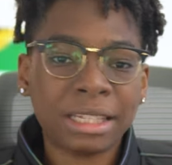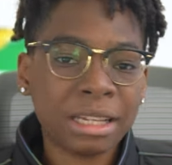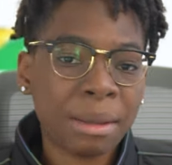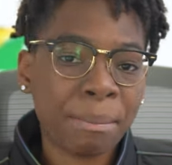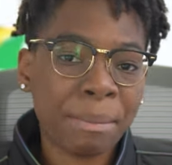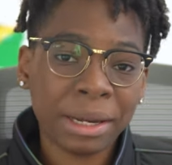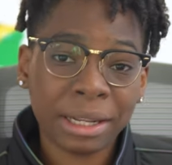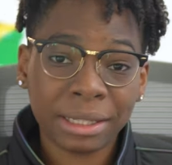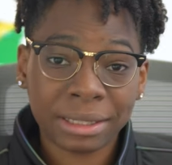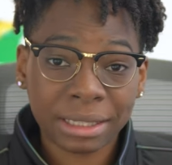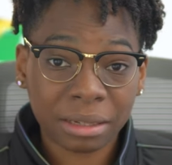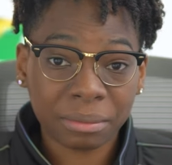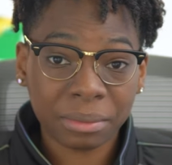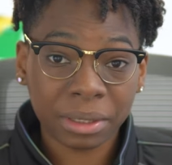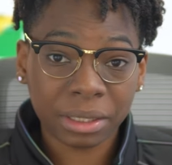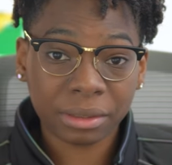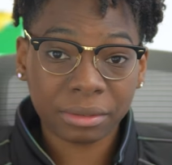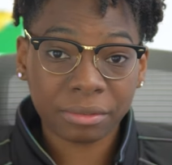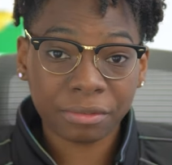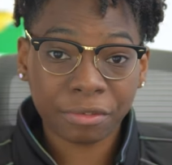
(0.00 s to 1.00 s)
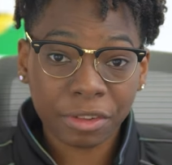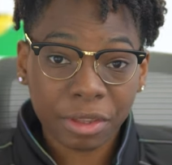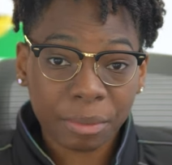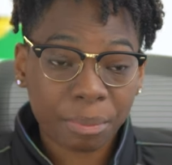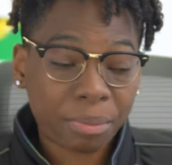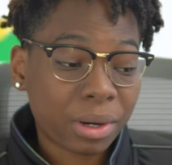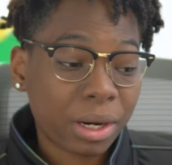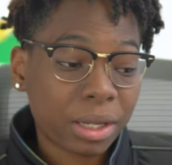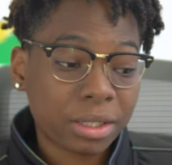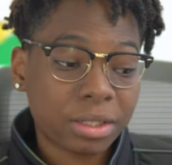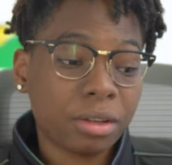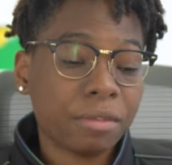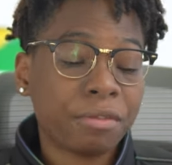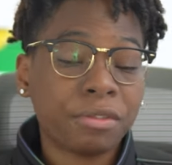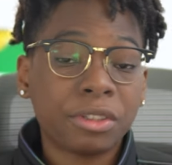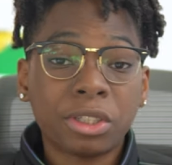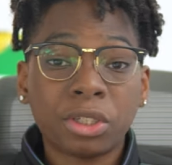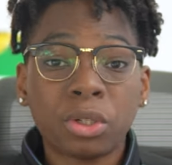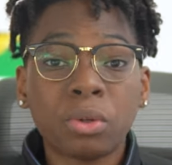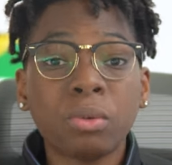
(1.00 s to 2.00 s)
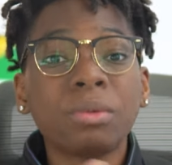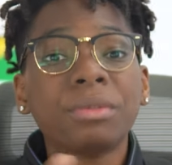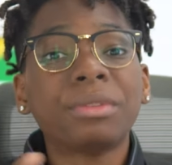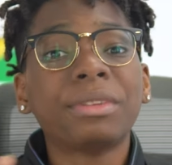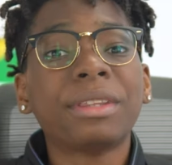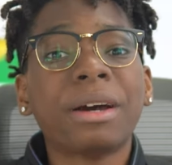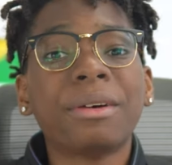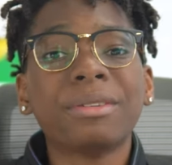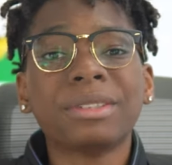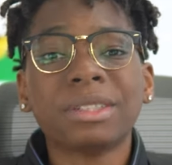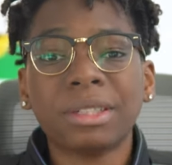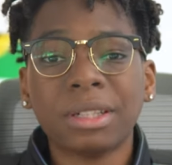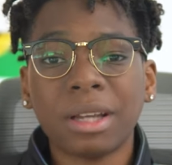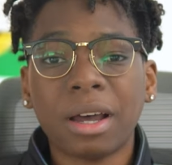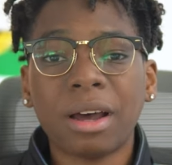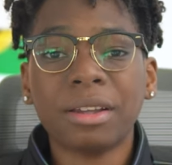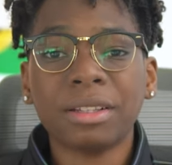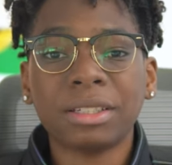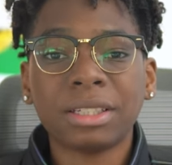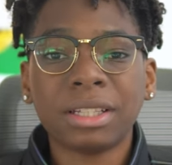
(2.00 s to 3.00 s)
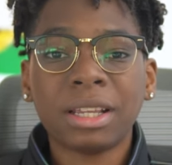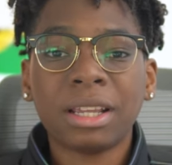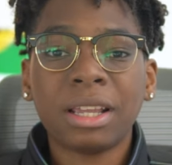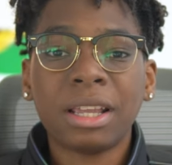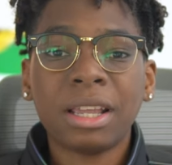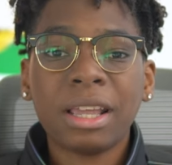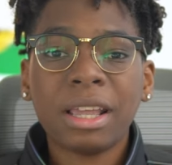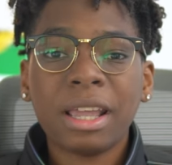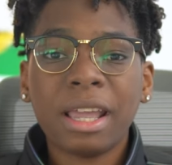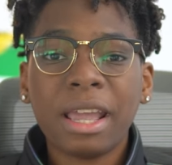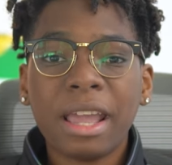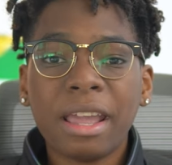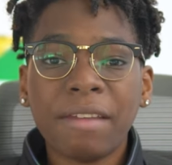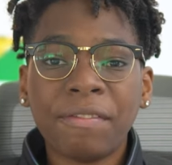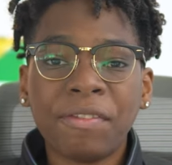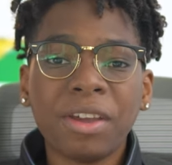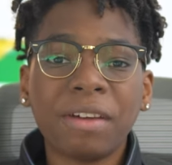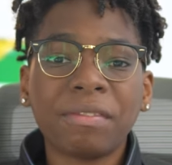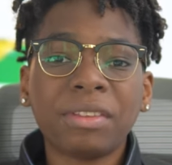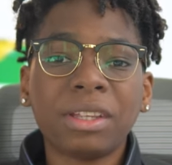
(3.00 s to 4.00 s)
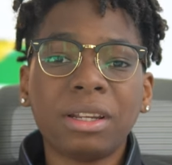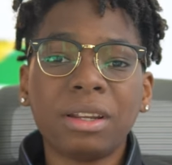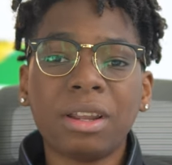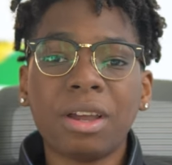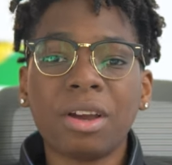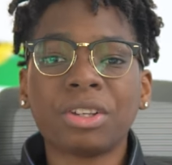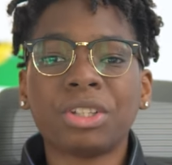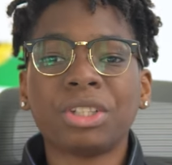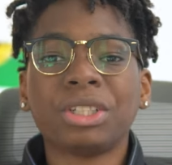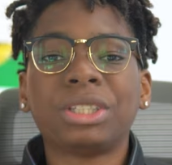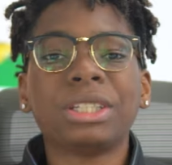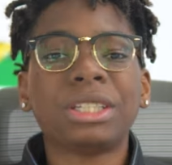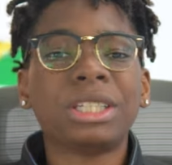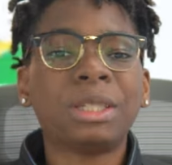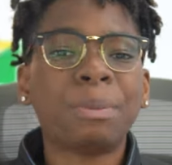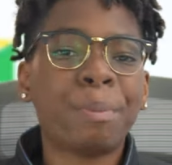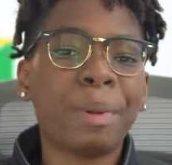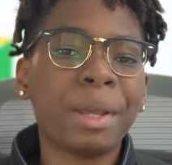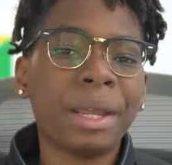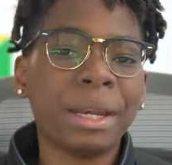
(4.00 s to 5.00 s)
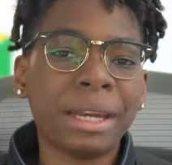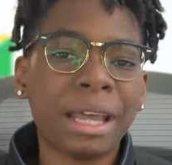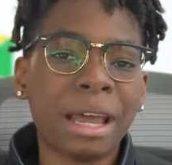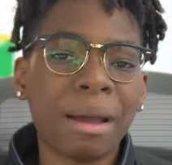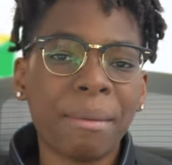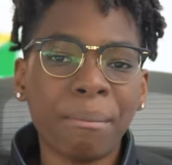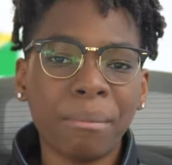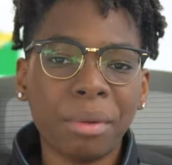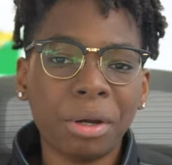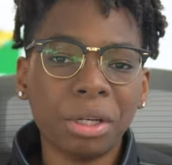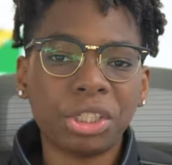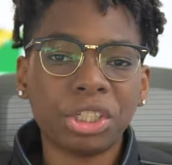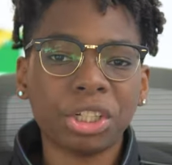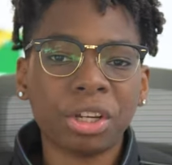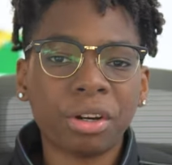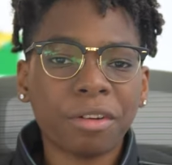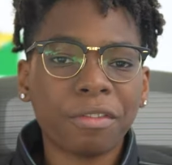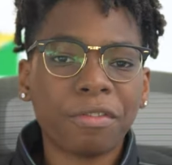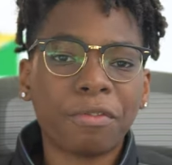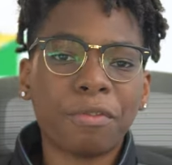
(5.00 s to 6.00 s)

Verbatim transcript: it's a mini tablet for the price of $2,000. If you have the luxury to spend that much on a